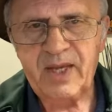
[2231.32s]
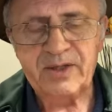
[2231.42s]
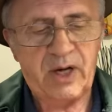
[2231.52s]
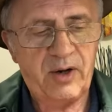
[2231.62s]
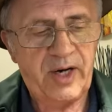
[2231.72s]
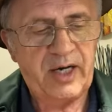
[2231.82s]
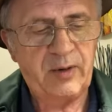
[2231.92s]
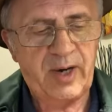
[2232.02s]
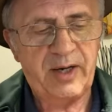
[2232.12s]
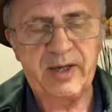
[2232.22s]
So
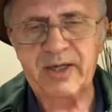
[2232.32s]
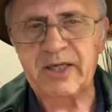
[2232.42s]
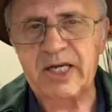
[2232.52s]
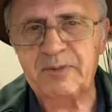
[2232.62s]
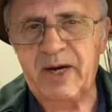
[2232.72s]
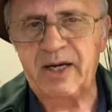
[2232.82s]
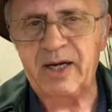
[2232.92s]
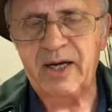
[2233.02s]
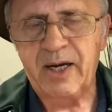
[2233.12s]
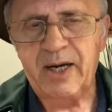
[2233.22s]
anyone in
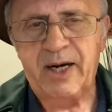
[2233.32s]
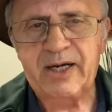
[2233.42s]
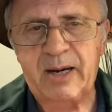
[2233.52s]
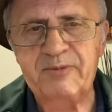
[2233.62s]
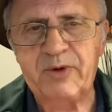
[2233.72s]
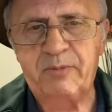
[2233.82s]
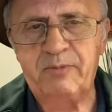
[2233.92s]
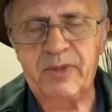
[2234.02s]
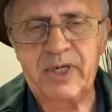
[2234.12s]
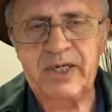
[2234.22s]
Tasmania that comes
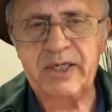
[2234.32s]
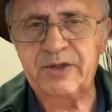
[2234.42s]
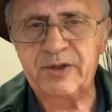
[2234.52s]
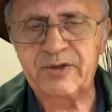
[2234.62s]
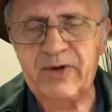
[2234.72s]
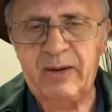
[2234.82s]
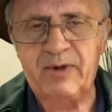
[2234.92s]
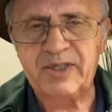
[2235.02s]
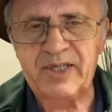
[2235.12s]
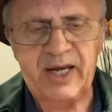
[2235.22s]
from indigenous
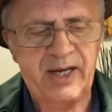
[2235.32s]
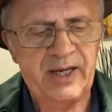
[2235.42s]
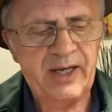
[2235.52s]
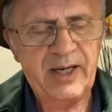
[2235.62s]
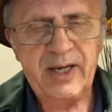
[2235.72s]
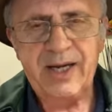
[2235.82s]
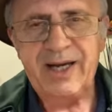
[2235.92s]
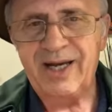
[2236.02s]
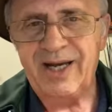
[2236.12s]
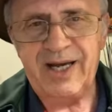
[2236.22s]
families there
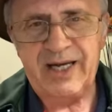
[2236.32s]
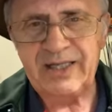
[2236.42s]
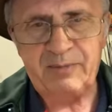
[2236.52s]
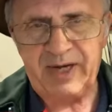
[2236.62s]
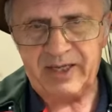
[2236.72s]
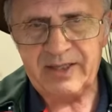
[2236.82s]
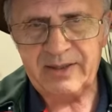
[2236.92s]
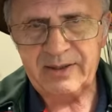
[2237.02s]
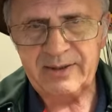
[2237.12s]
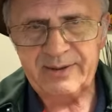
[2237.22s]
is a mix.